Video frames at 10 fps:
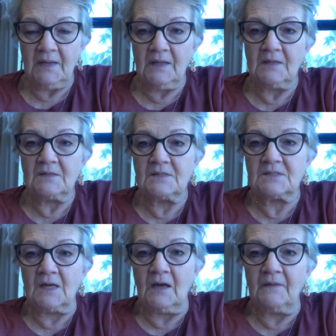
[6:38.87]

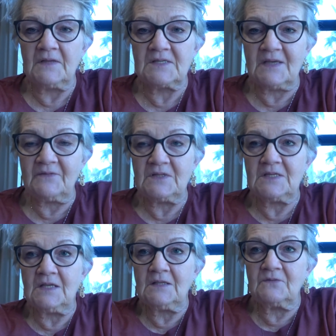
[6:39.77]
is on the
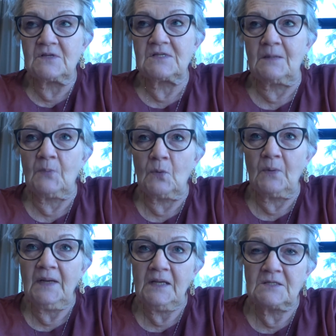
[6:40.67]
17th of December,
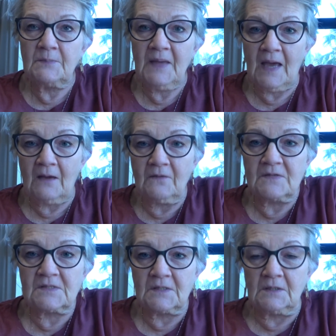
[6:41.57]
we need to be out of
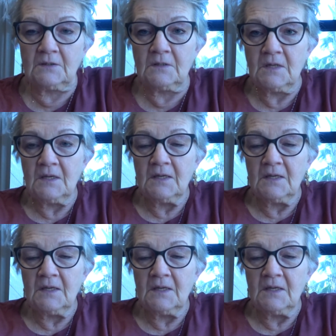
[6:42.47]
this little